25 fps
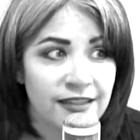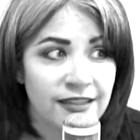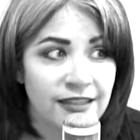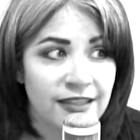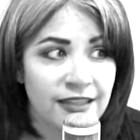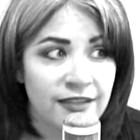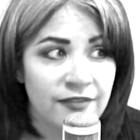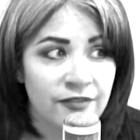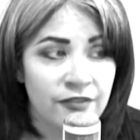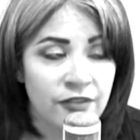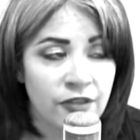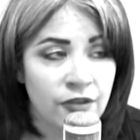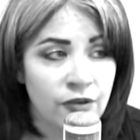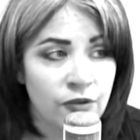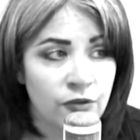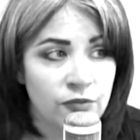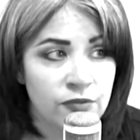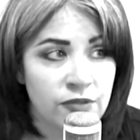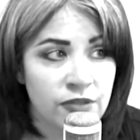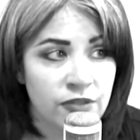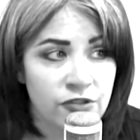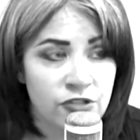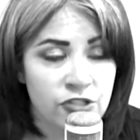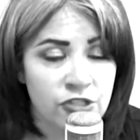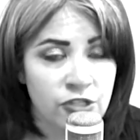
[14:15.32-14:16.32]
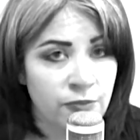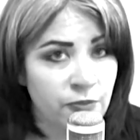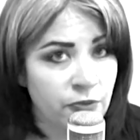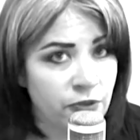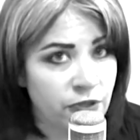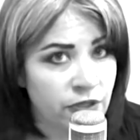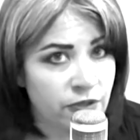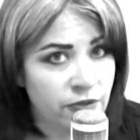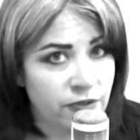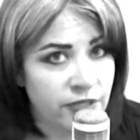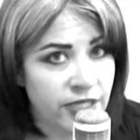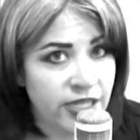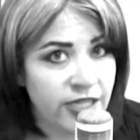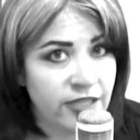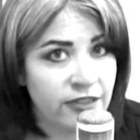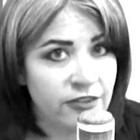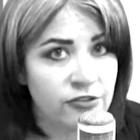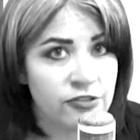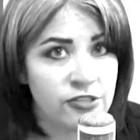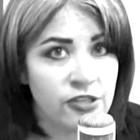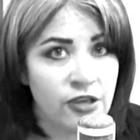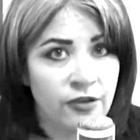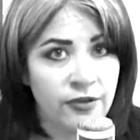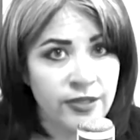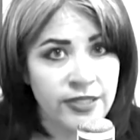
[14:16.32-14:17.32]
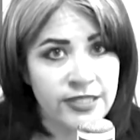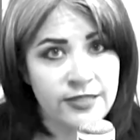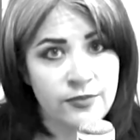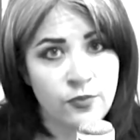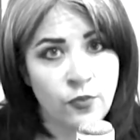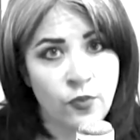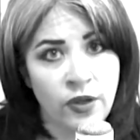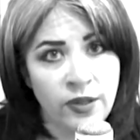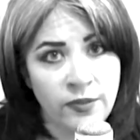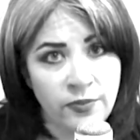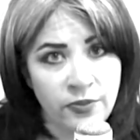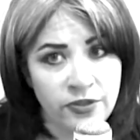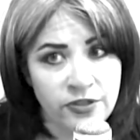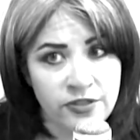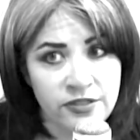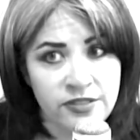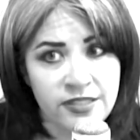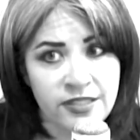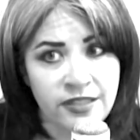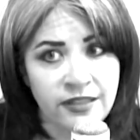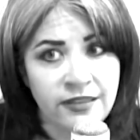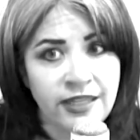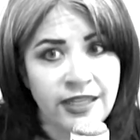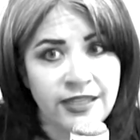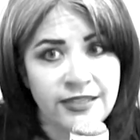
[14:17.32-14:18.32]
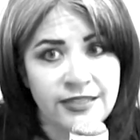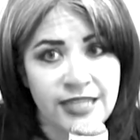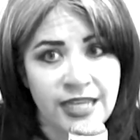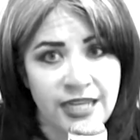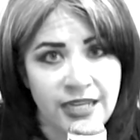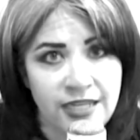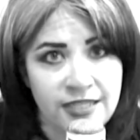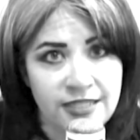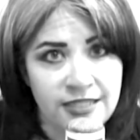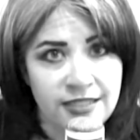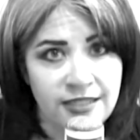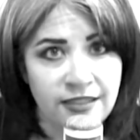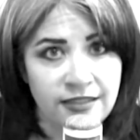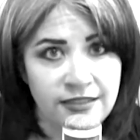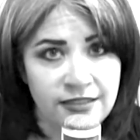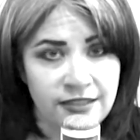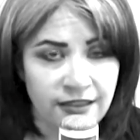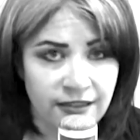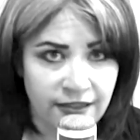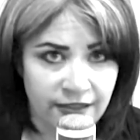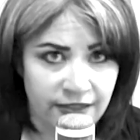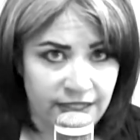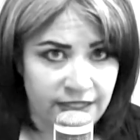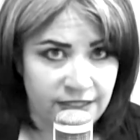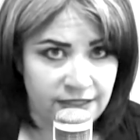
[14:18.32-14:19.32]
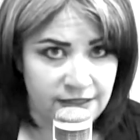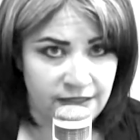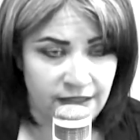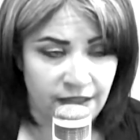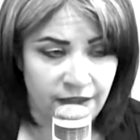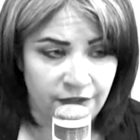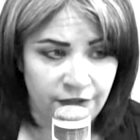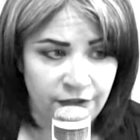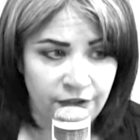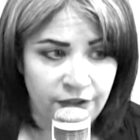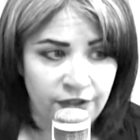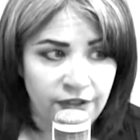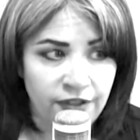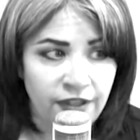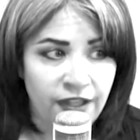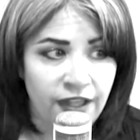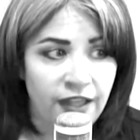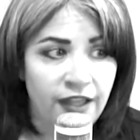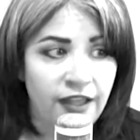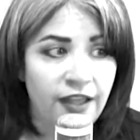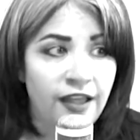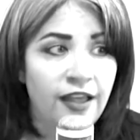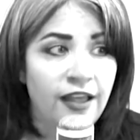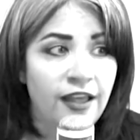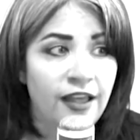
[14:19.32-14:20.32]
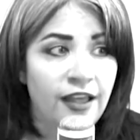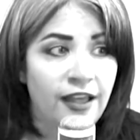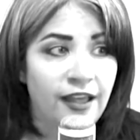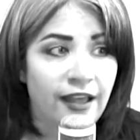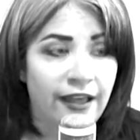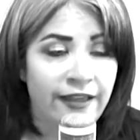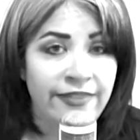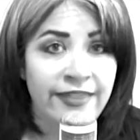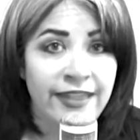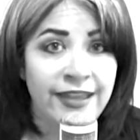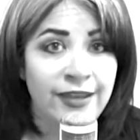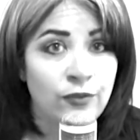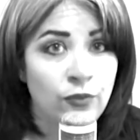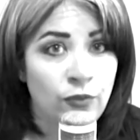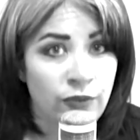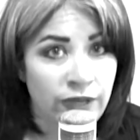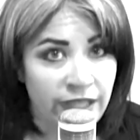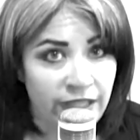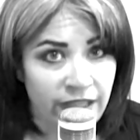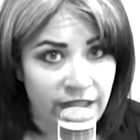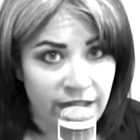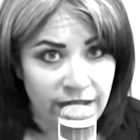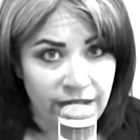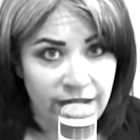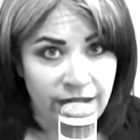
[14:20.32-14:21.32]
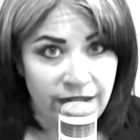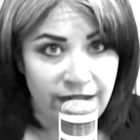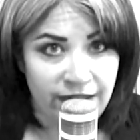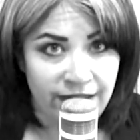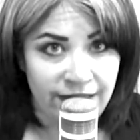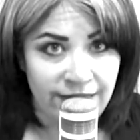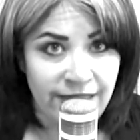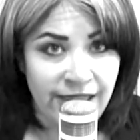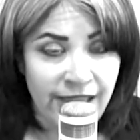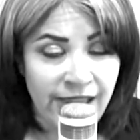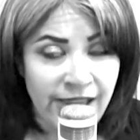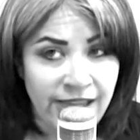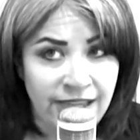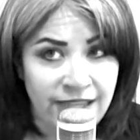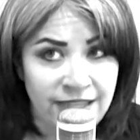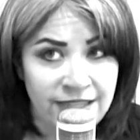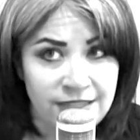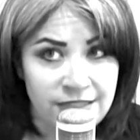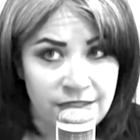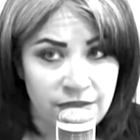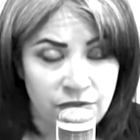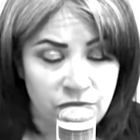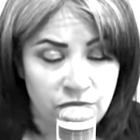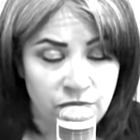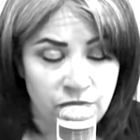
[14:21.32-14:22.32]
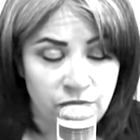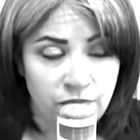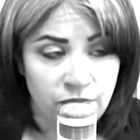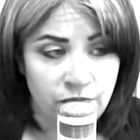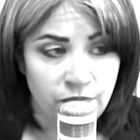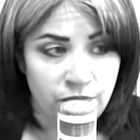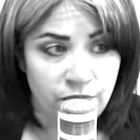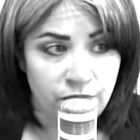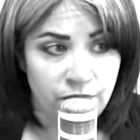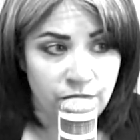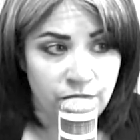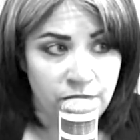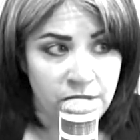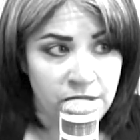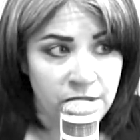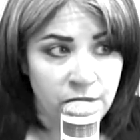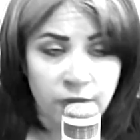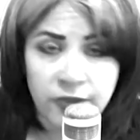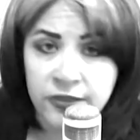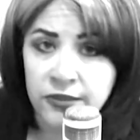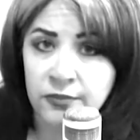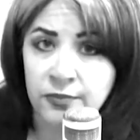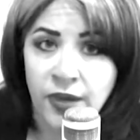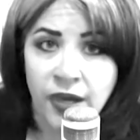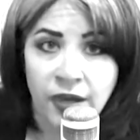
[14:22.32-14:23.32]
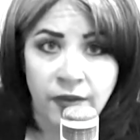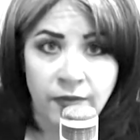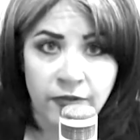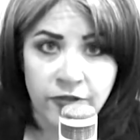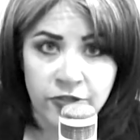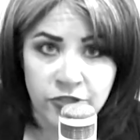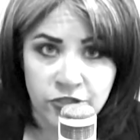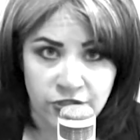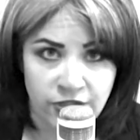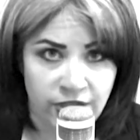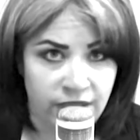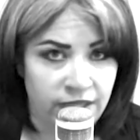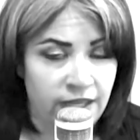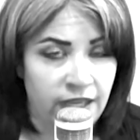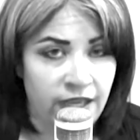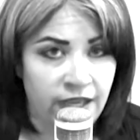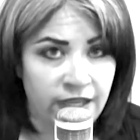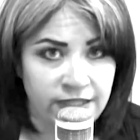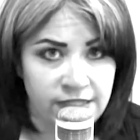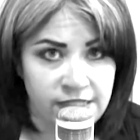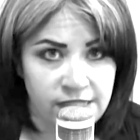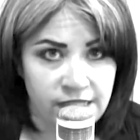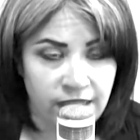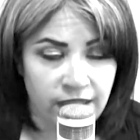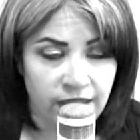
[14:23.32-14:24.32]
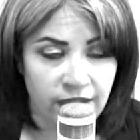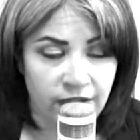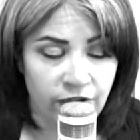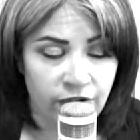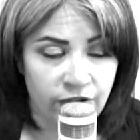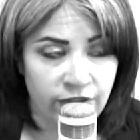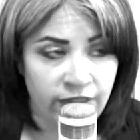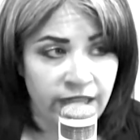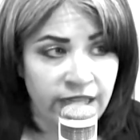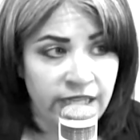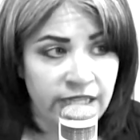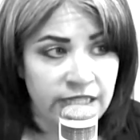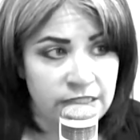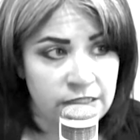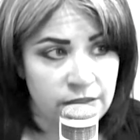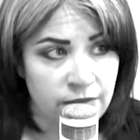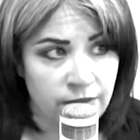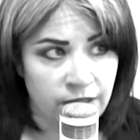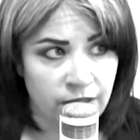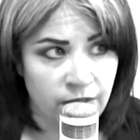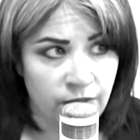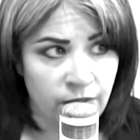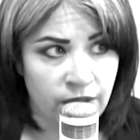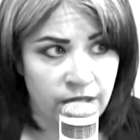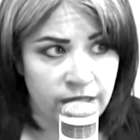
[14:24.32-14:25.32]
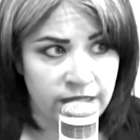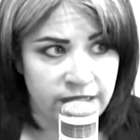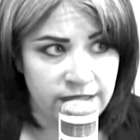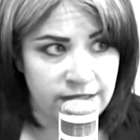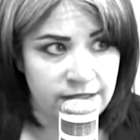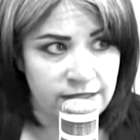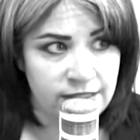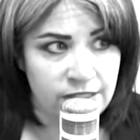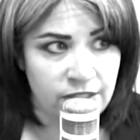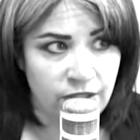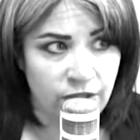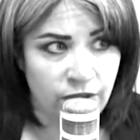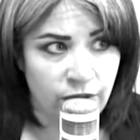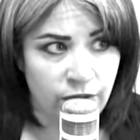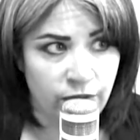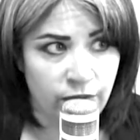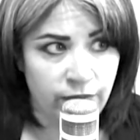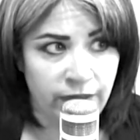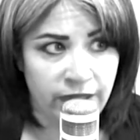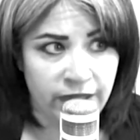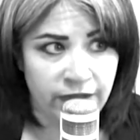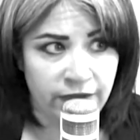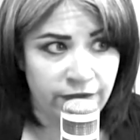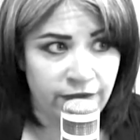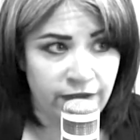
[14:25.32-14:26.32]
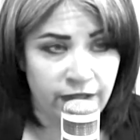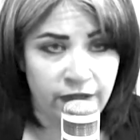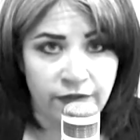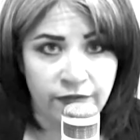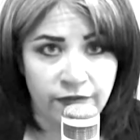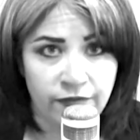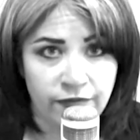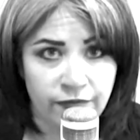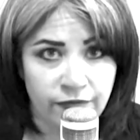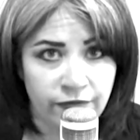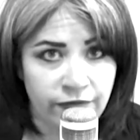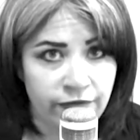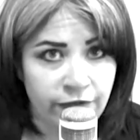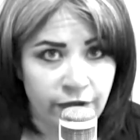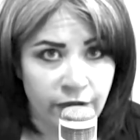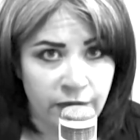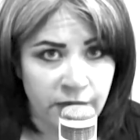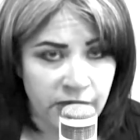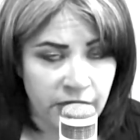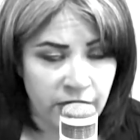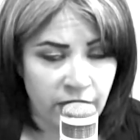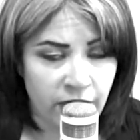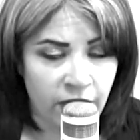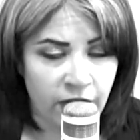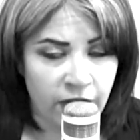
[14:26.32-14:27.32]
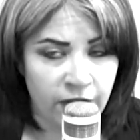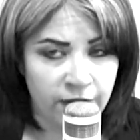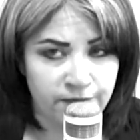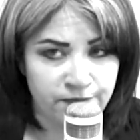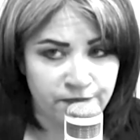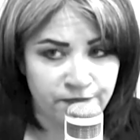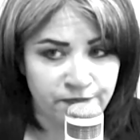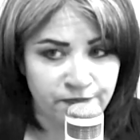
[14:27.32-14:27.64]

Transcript: even though they're super unique, there's always one person that takes it to the next level, and they win, and they get to be the one to publish that idea, or they get to be the one to benefit from it all.